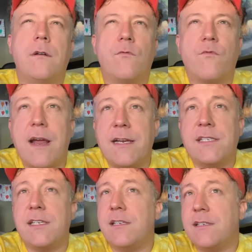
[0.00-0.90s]

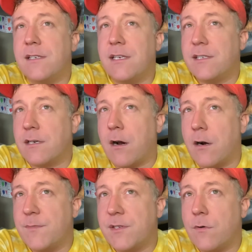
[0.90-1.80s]
Rice is a
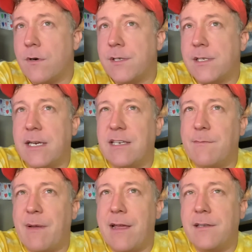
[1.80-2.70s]
carb source. It
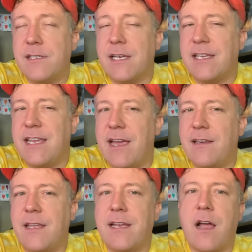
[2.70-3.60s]
depends.
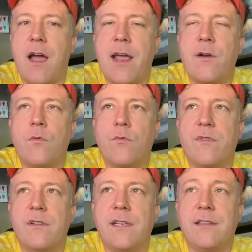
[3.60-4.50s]
Again, I don't
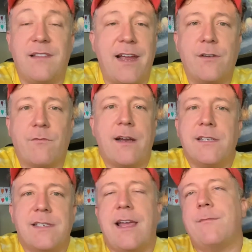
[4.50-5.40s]
really like
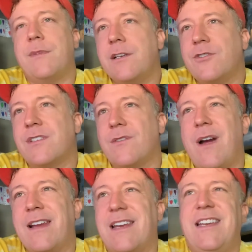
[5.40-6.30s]
rice that much, so
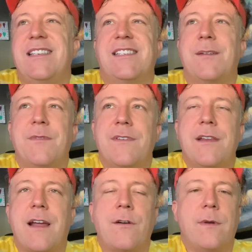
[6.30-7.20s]
I can eat some of
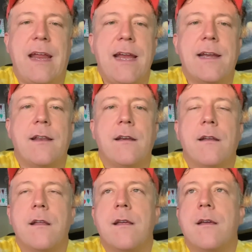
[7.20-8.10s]
it. I don't hate it,
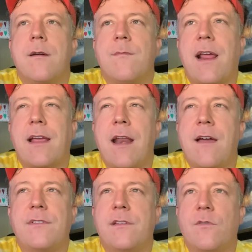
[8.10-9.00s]
but I can
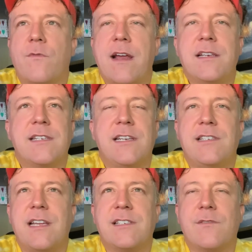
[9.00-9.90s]
have a little rice and
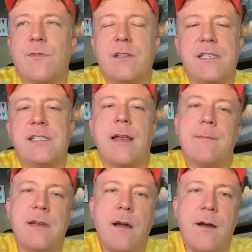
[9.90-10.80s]
it doesn't really
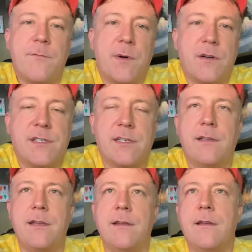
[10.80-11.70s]
set me off
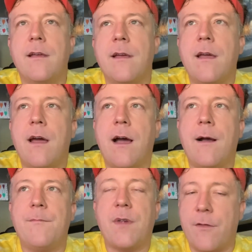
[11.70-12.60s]
personally.
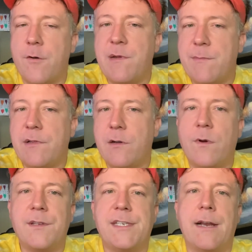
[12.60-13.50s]
Other people, it
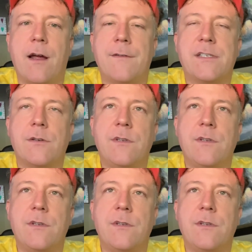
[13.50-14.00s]
will set off. So,